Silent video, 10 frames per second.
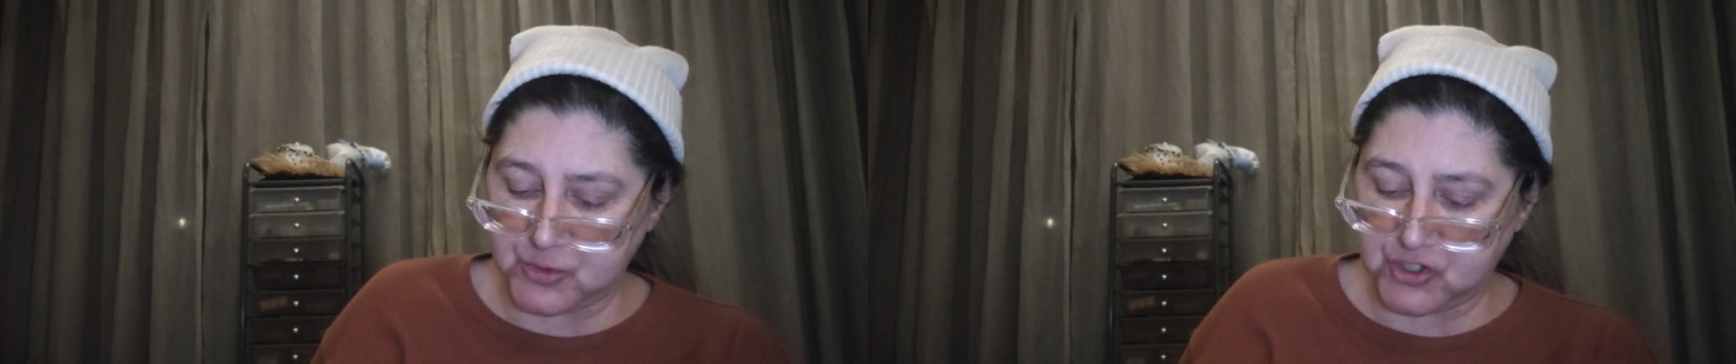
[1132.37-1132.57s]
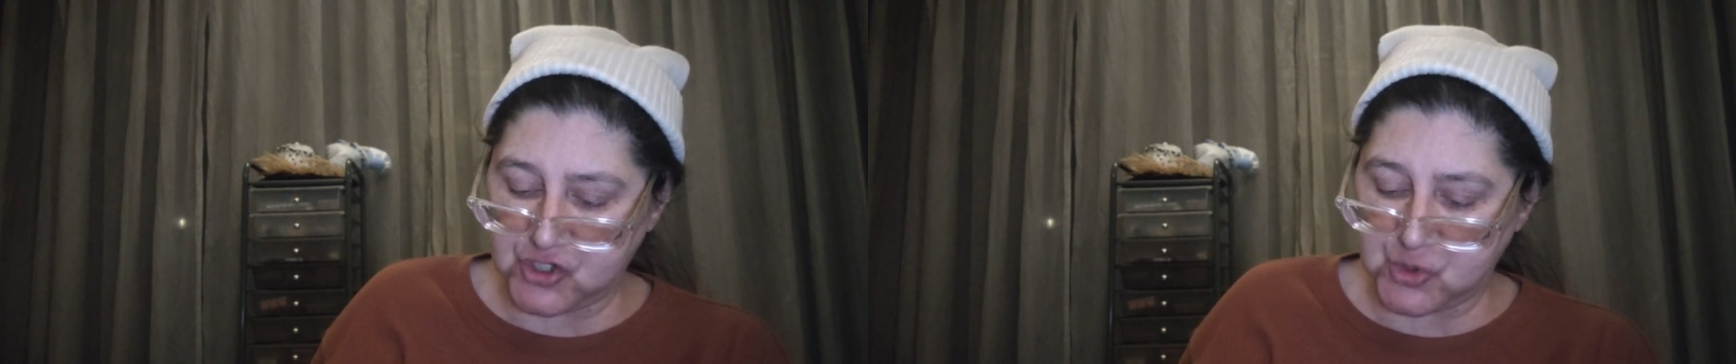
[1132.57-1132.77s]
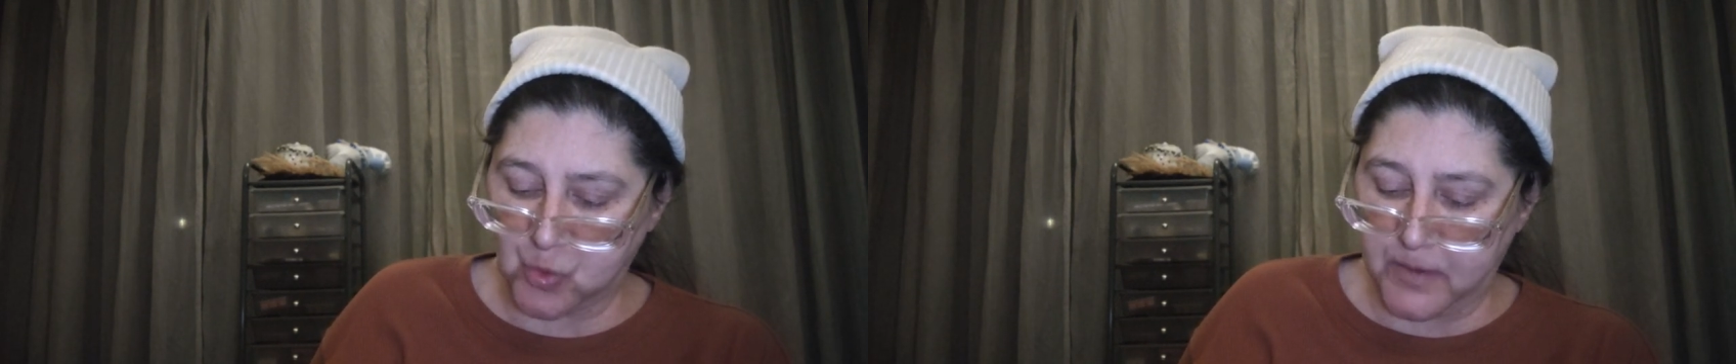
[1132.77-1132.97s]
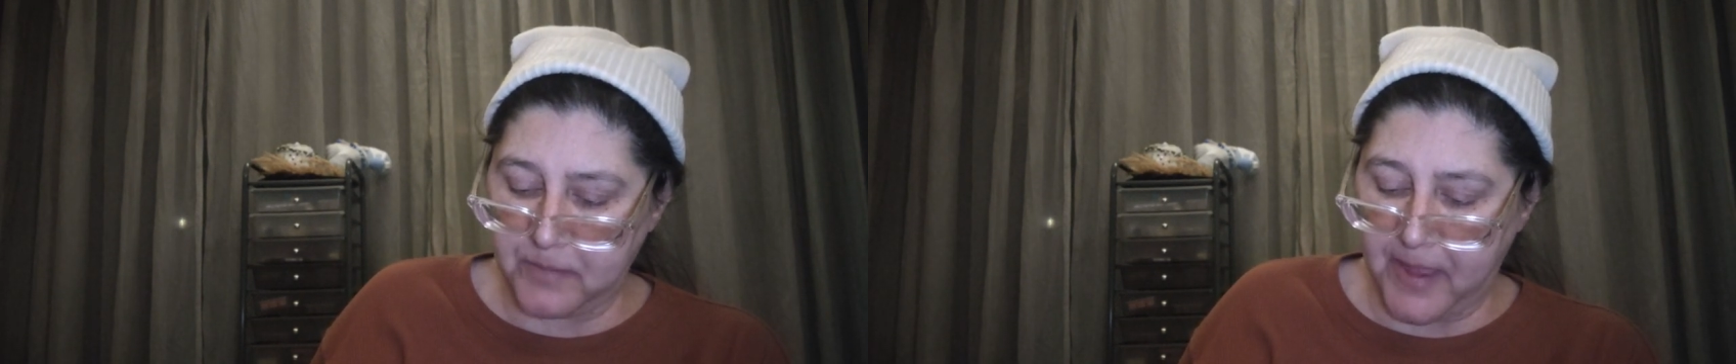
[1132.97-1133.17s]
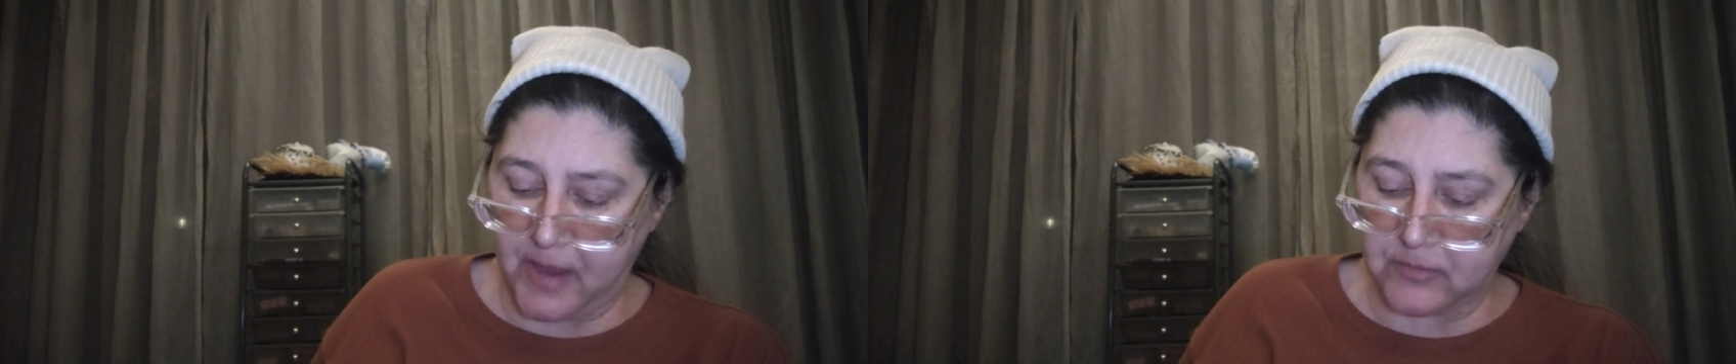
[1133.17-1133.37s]
which is
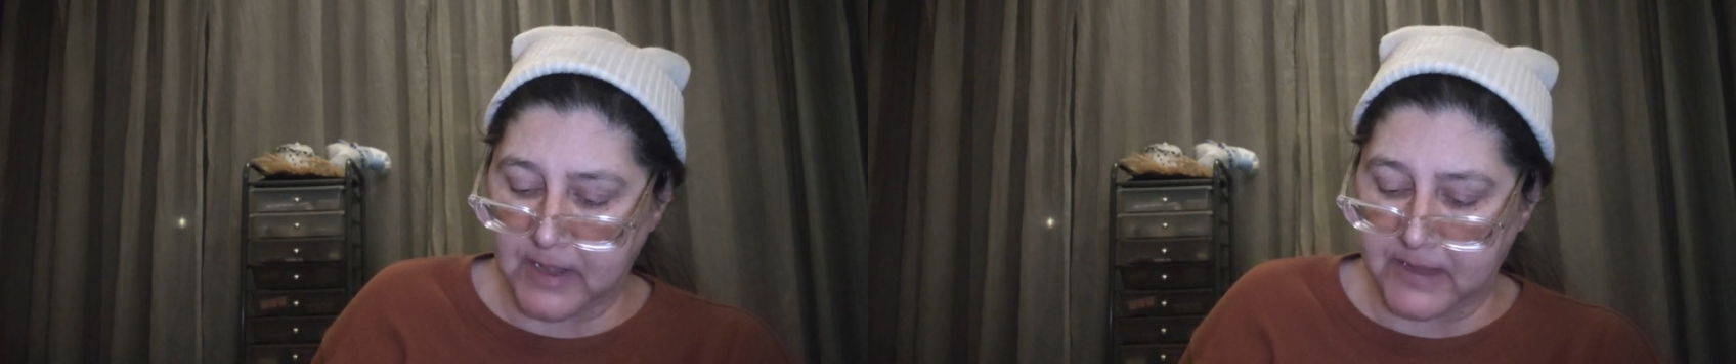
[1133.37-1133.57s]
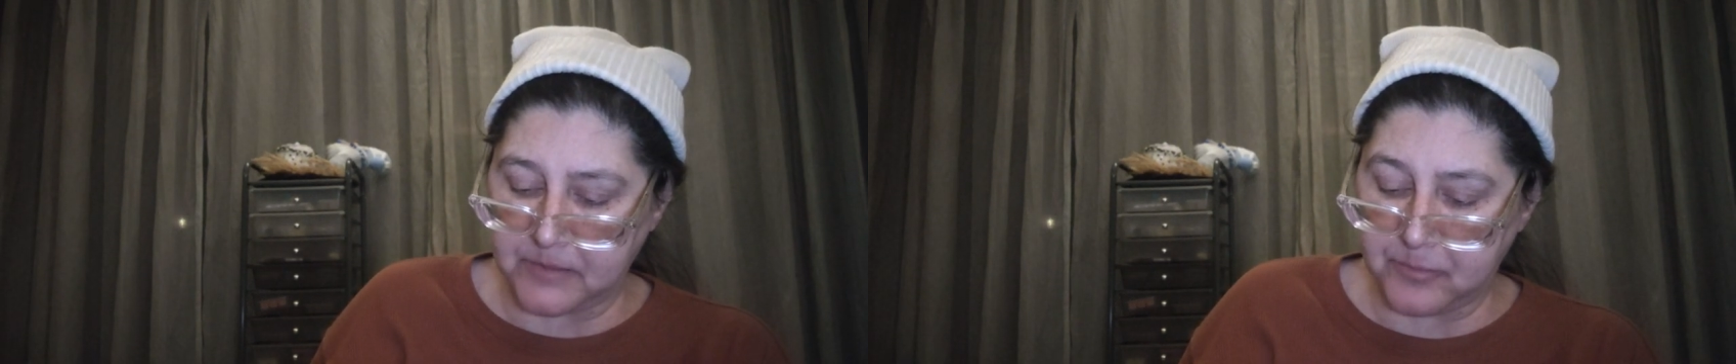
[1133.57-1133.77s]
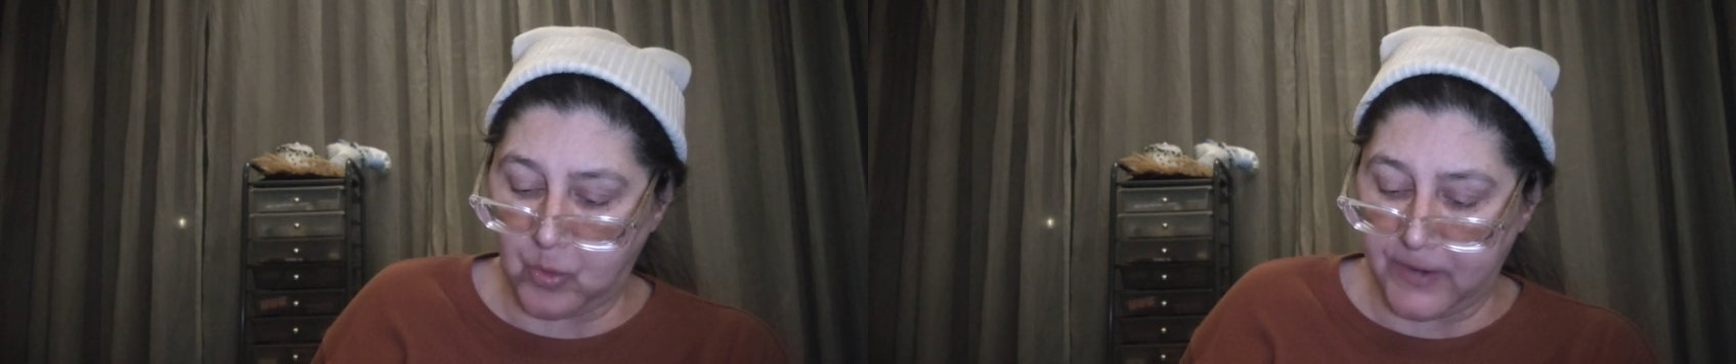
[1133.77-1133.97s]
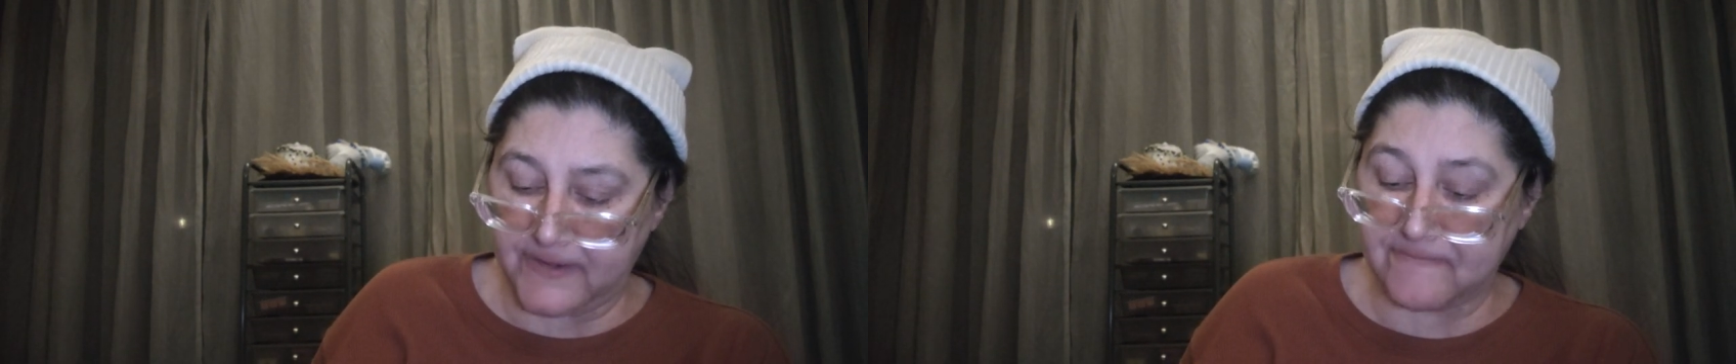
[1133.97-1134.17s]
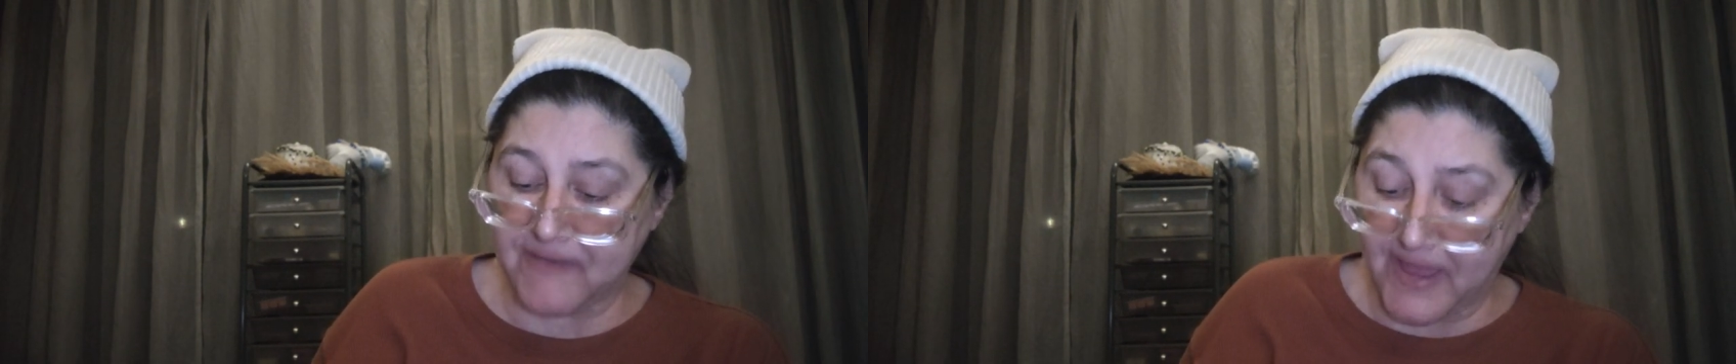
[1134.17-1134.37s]
1 pound,
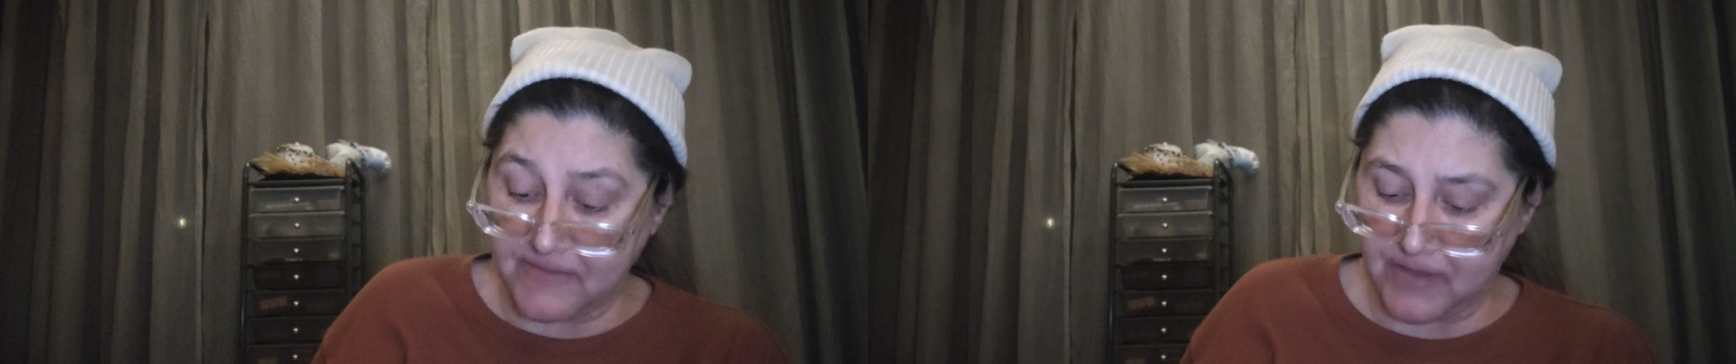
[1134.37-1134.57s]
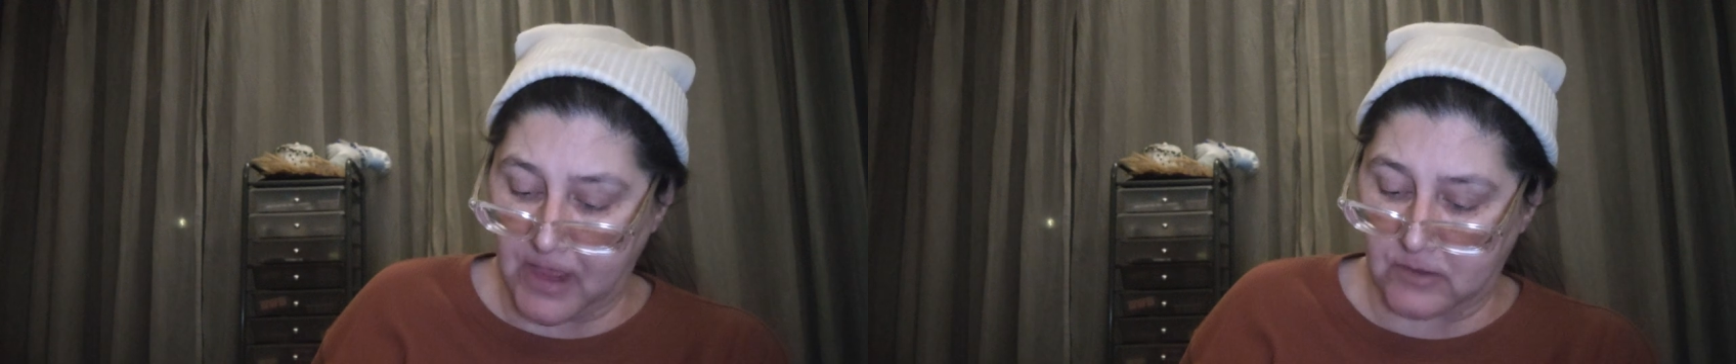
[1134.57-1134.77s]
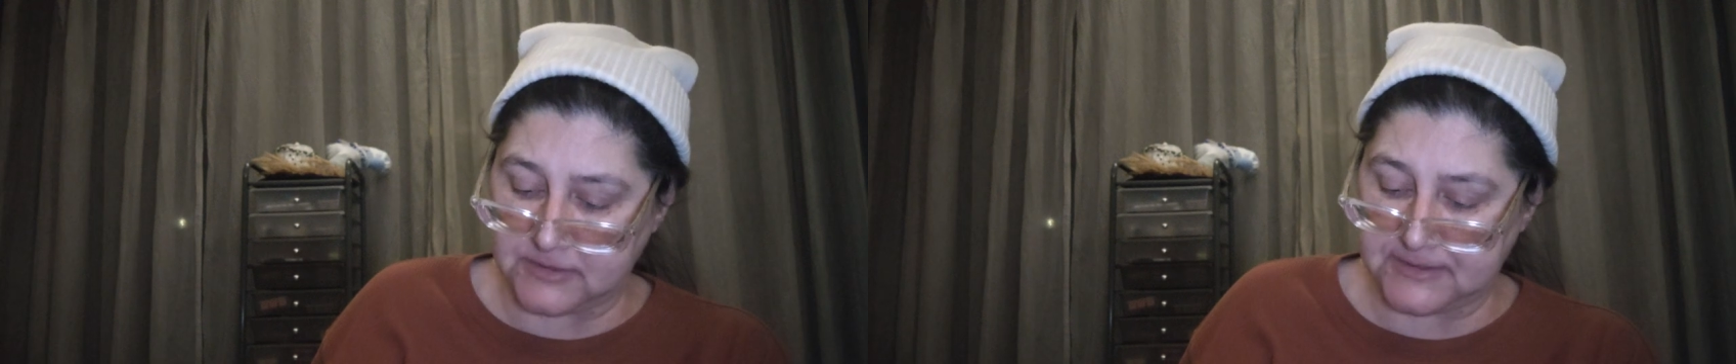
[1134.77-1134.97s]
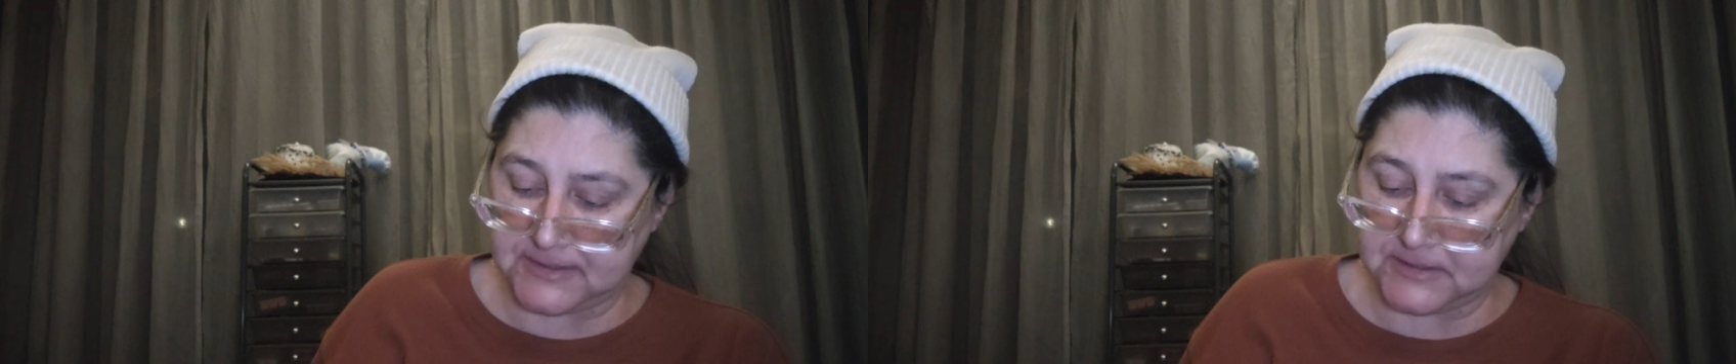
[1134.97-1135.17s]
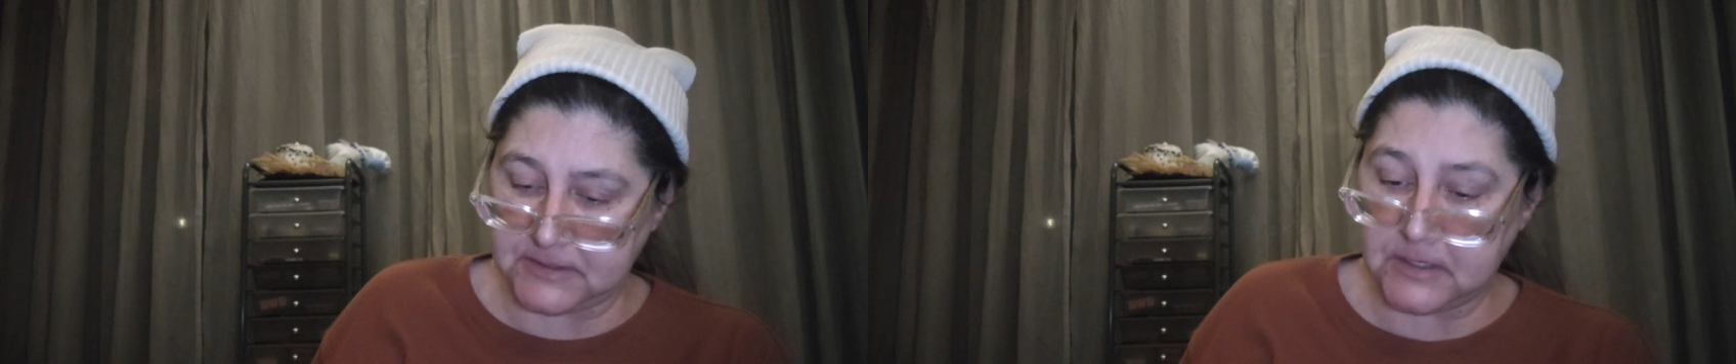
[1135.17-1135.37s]
9.5
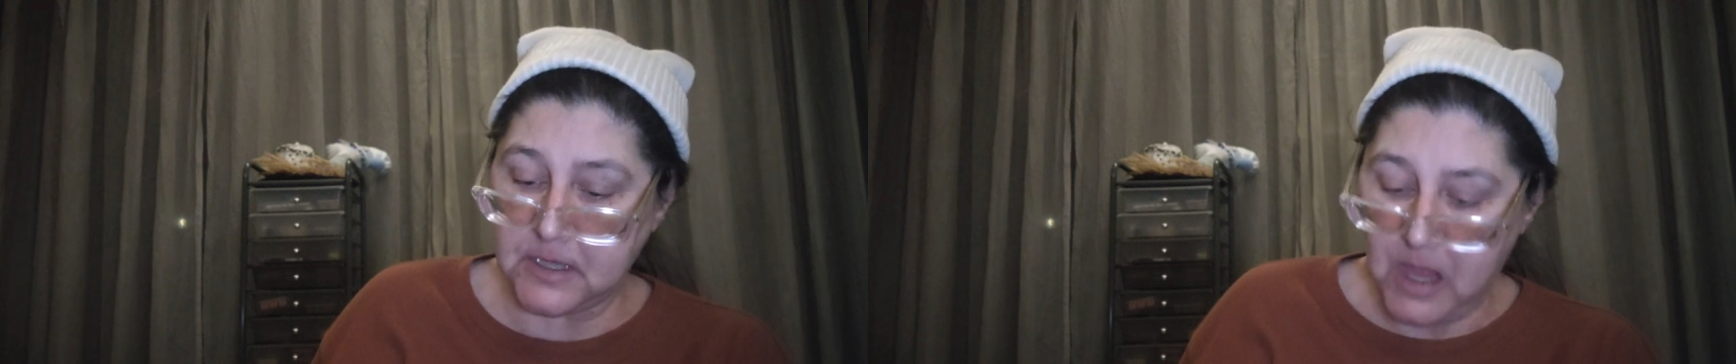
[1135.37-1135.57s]
ounces.